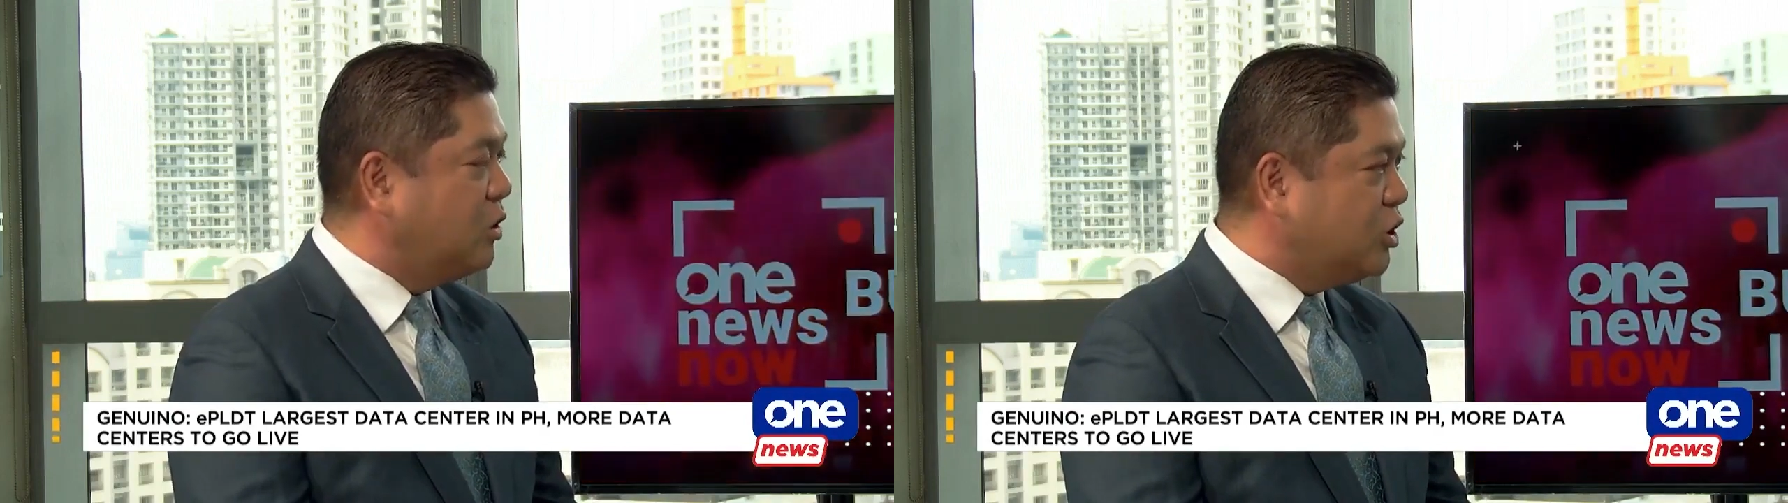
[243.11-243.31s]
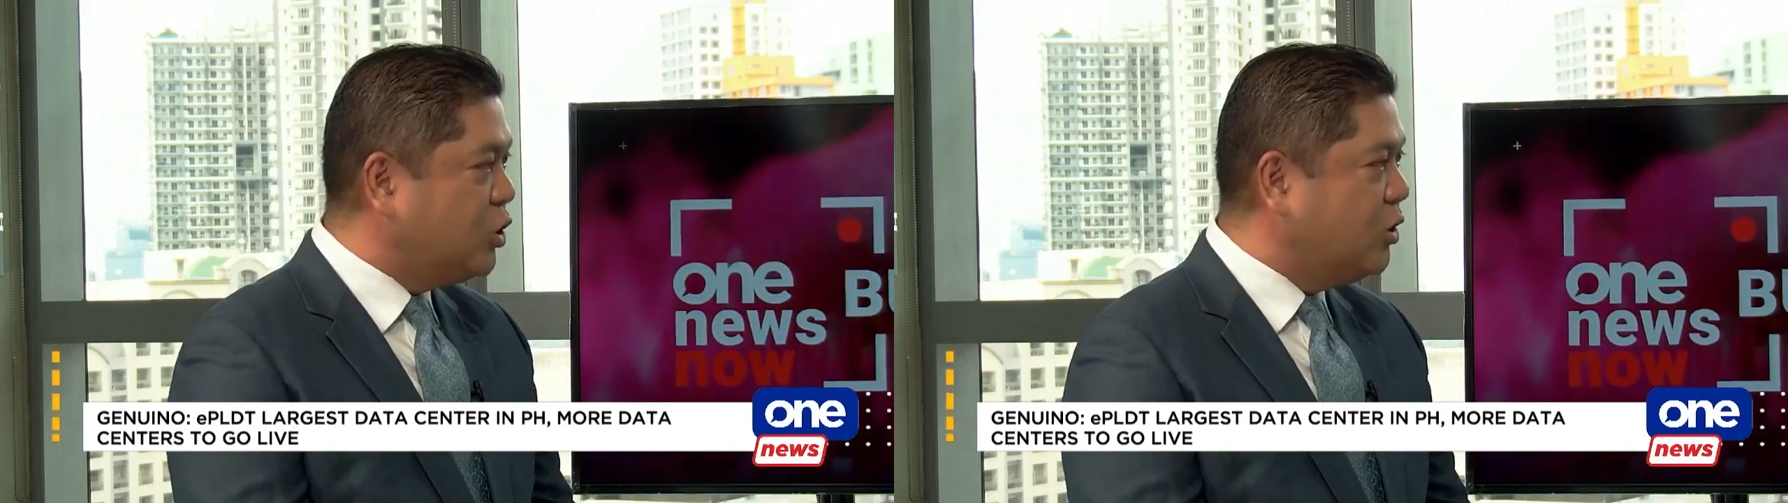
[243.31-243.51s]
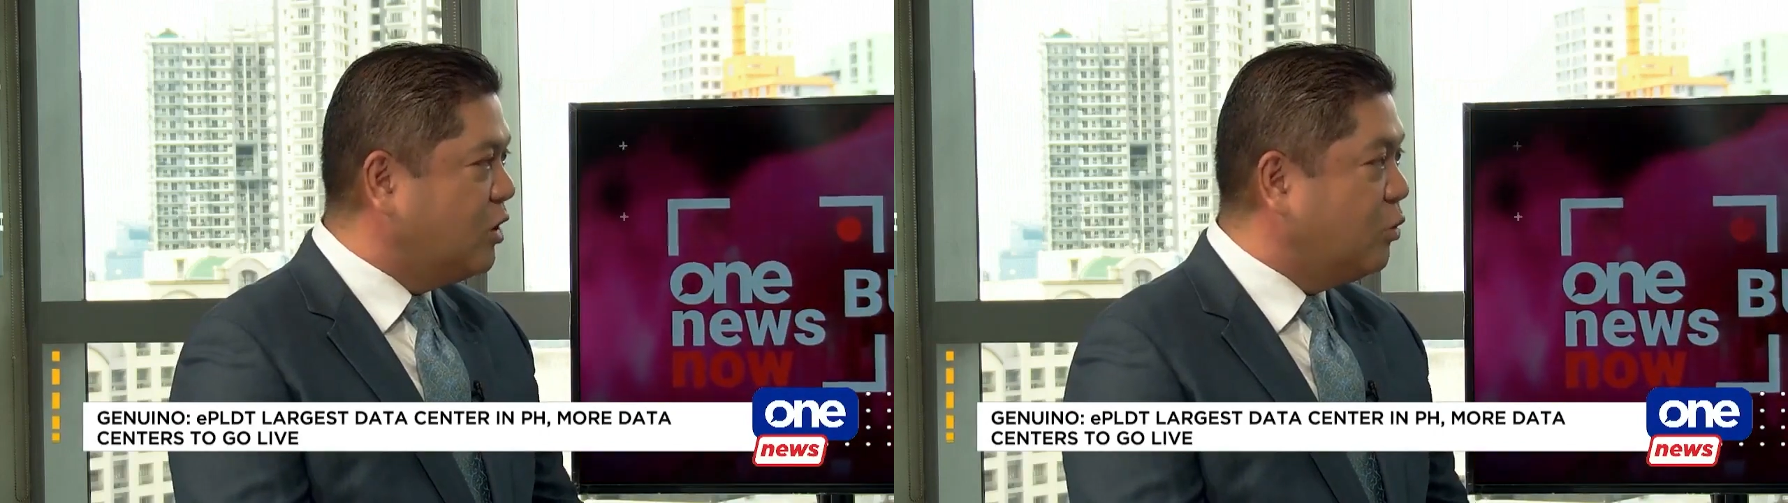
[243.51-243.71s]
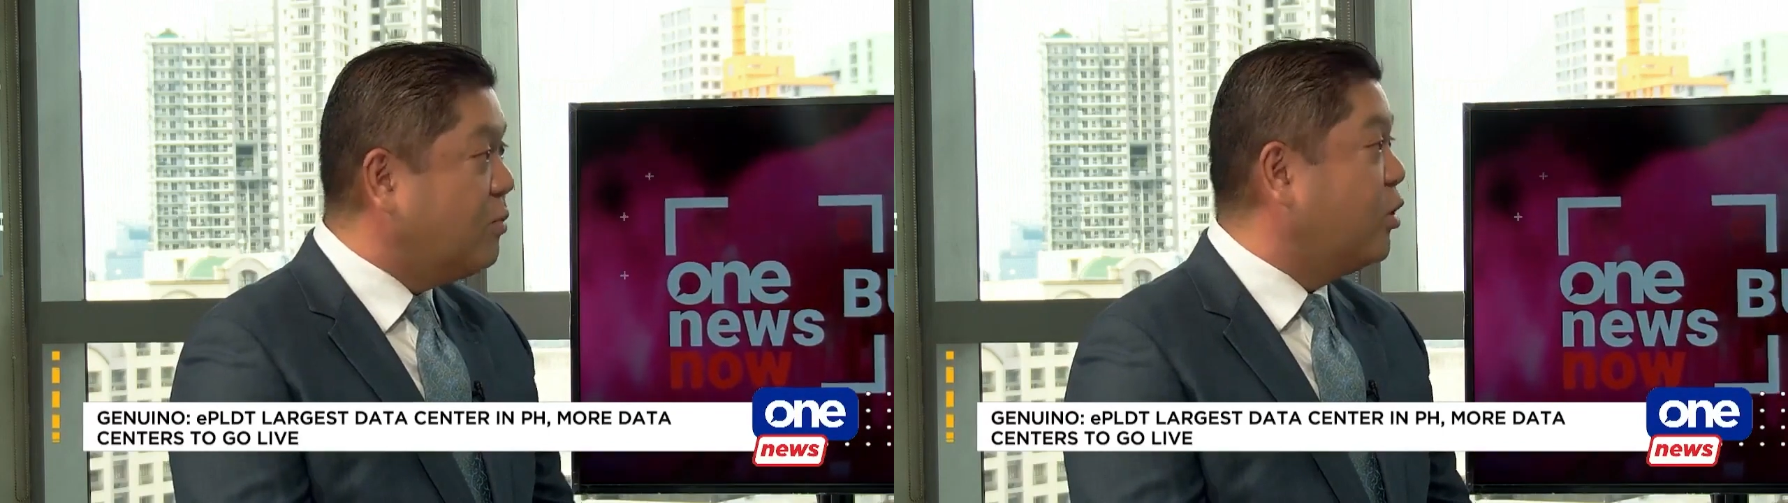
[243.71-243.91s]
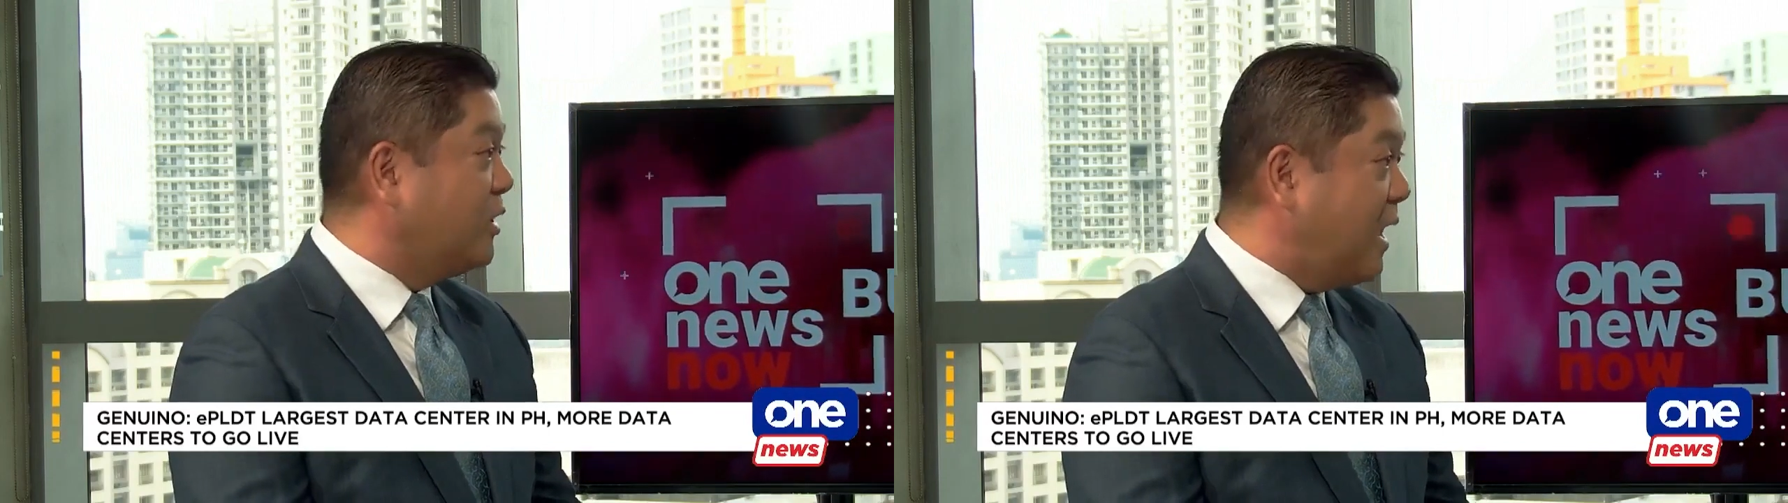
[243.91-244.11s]
to ensure that we
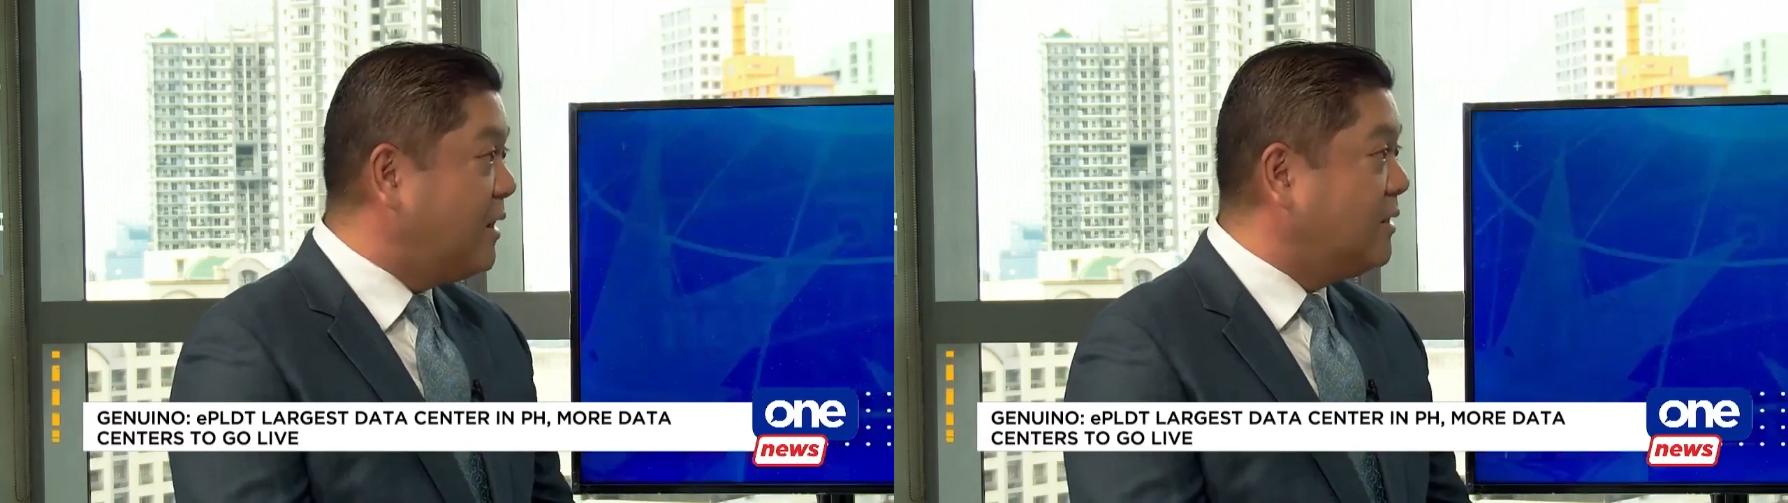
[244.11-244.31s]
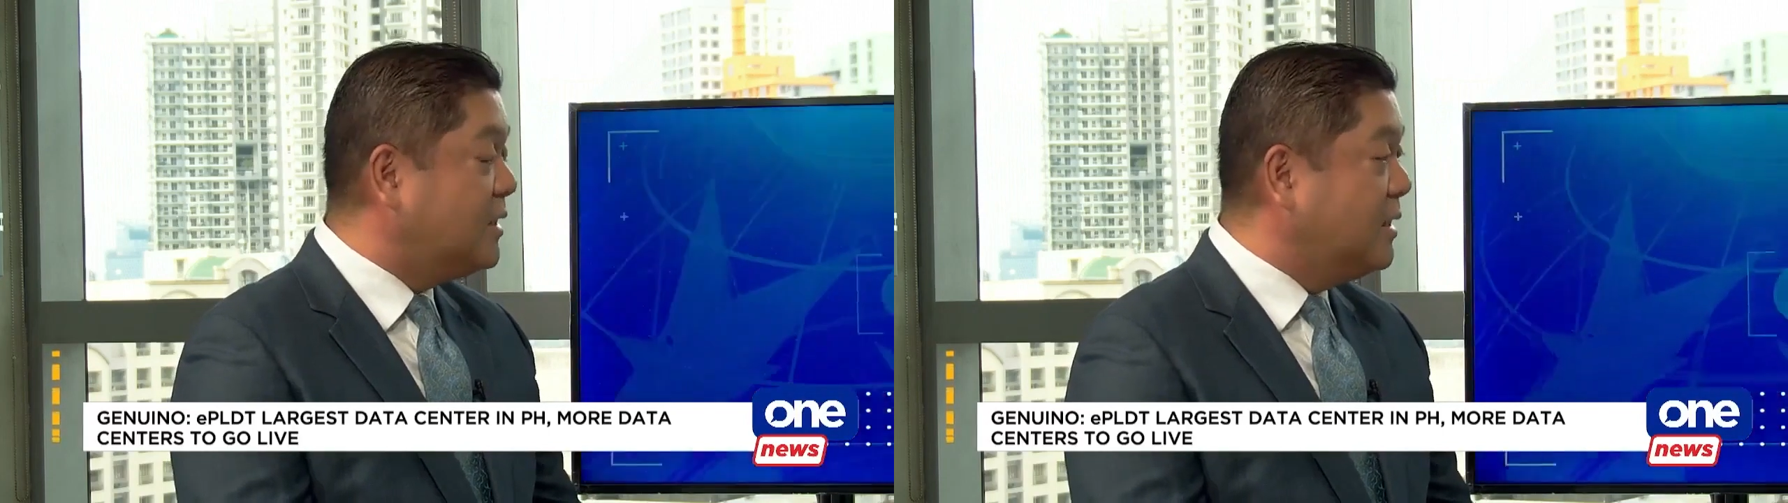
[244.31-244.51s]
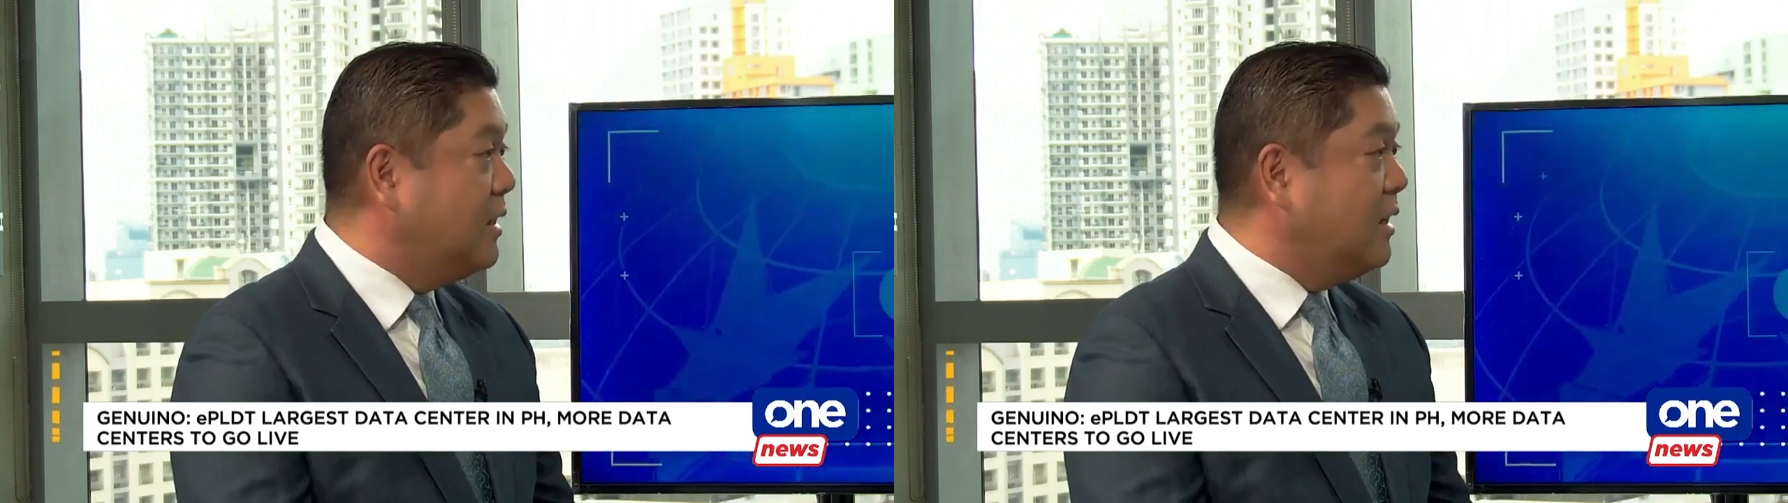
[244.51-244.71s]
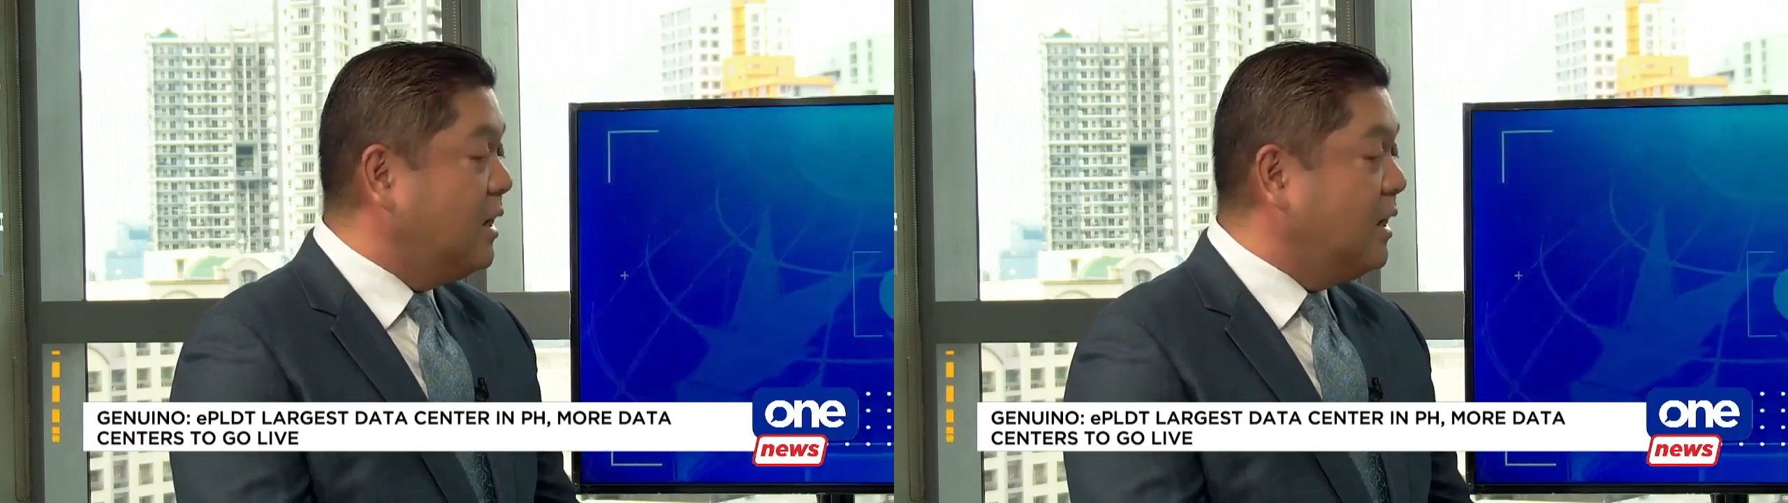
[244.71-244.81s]
protect yes.